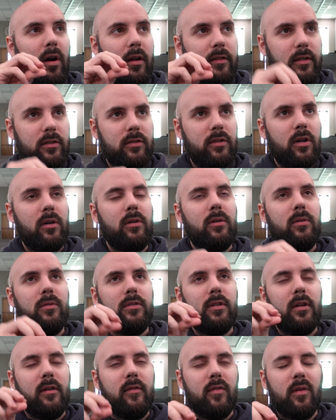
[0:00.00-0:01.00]
on the
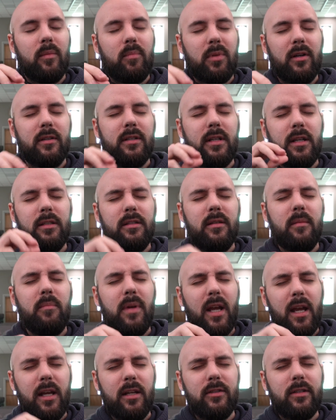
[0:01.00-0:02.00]
toes of the
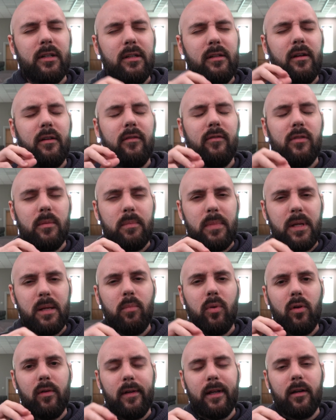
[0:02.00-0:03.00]
participation of the
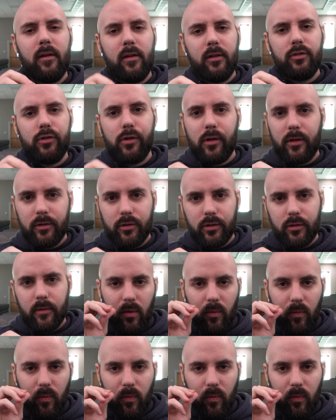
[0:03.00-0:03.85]
people in our church.